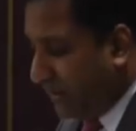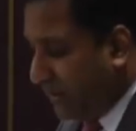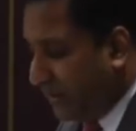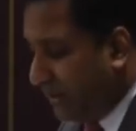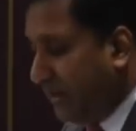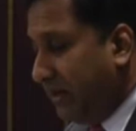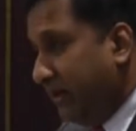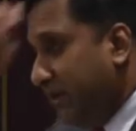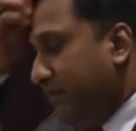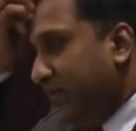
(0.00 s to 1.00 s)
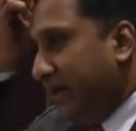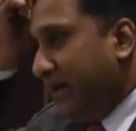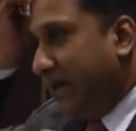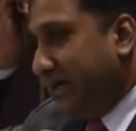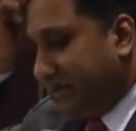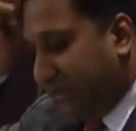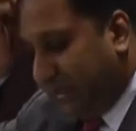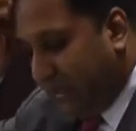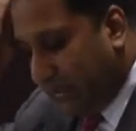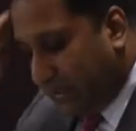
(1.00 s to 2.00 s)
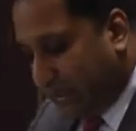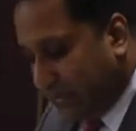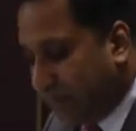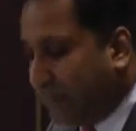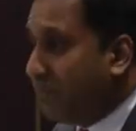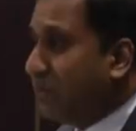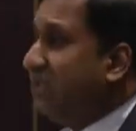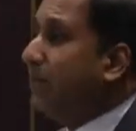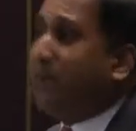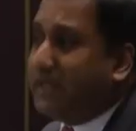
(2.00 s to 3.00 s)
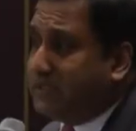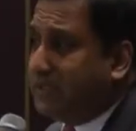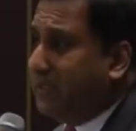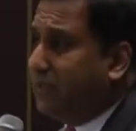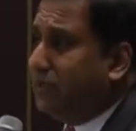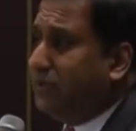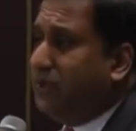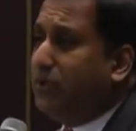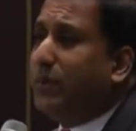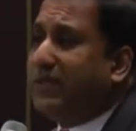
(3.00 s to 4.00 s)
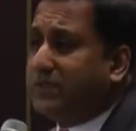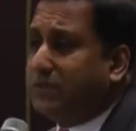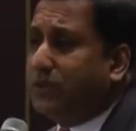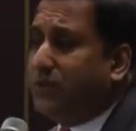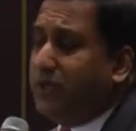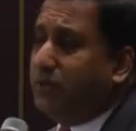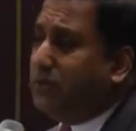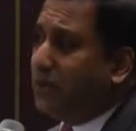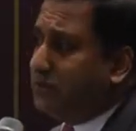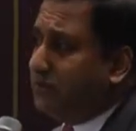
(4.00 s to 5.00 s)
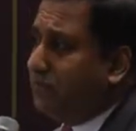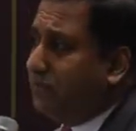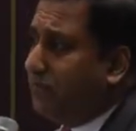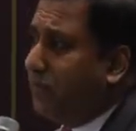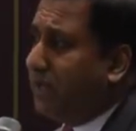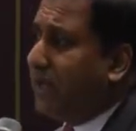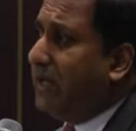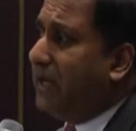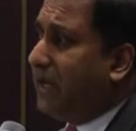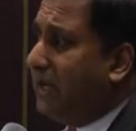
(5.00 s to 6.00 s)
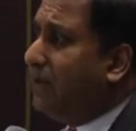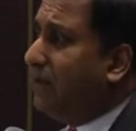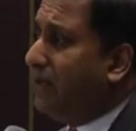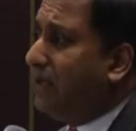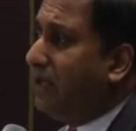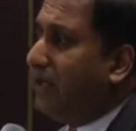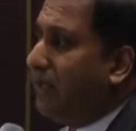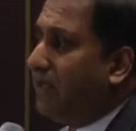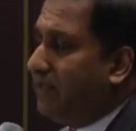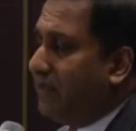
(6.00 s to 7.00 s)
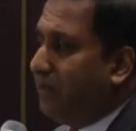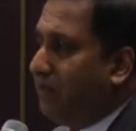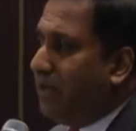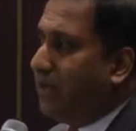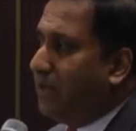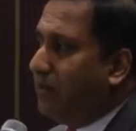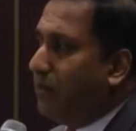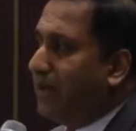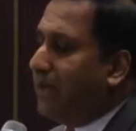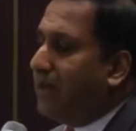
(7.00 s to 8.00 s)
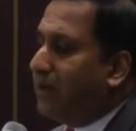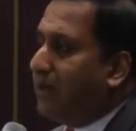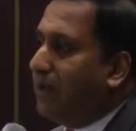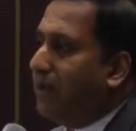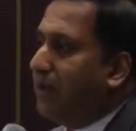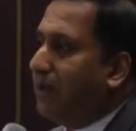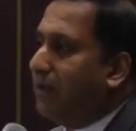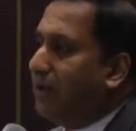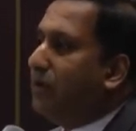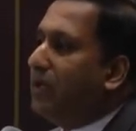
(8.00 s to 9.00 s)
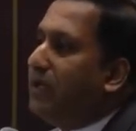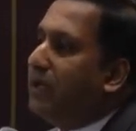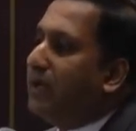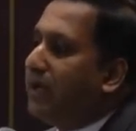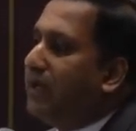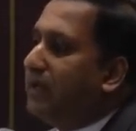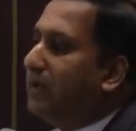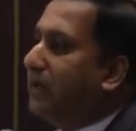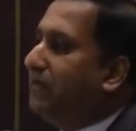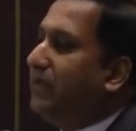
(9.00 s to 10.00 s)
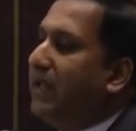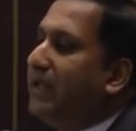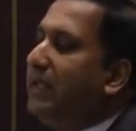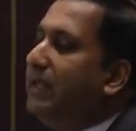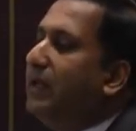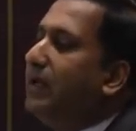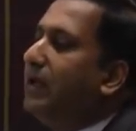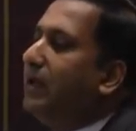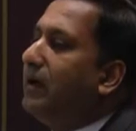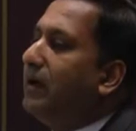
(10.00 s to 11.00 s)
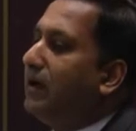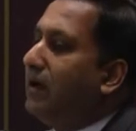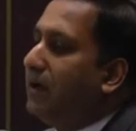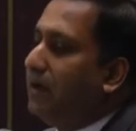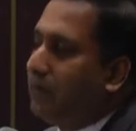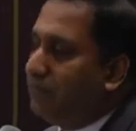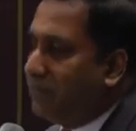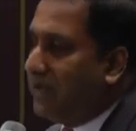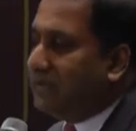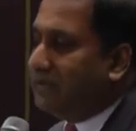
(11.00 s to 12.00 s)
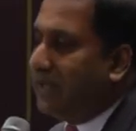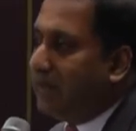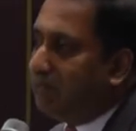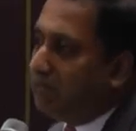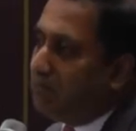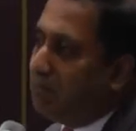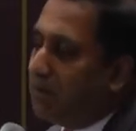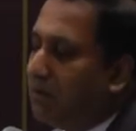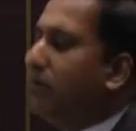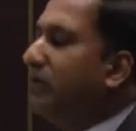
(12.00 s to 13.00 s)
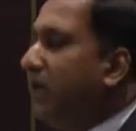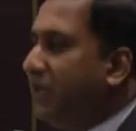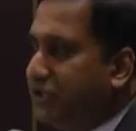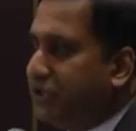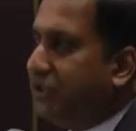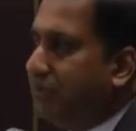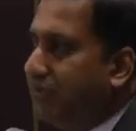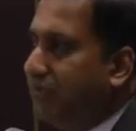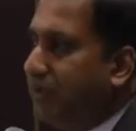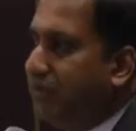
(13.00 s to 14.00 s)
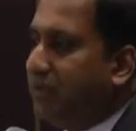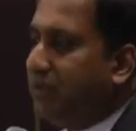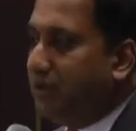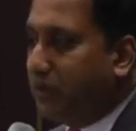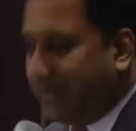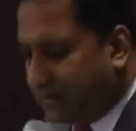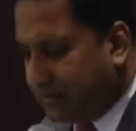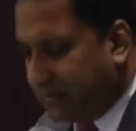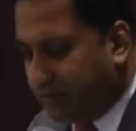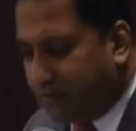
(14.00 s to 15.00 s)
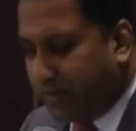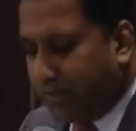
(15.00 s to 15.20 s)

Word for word: Uh, he uh, has the uh, he was the ambassador to the U S during two thousand four and nine, the the period where uh, you, India had a fairly uh, uh, let's say good relationship uh, with the U S.